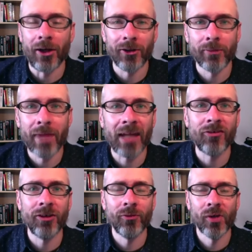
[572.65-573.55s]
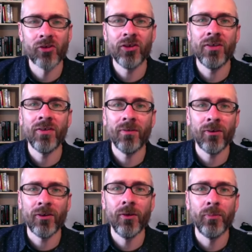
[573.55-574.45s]
dollar mansion where she
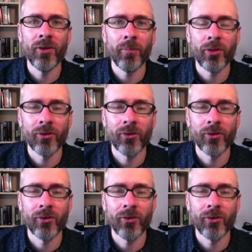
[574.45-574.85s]
scoops up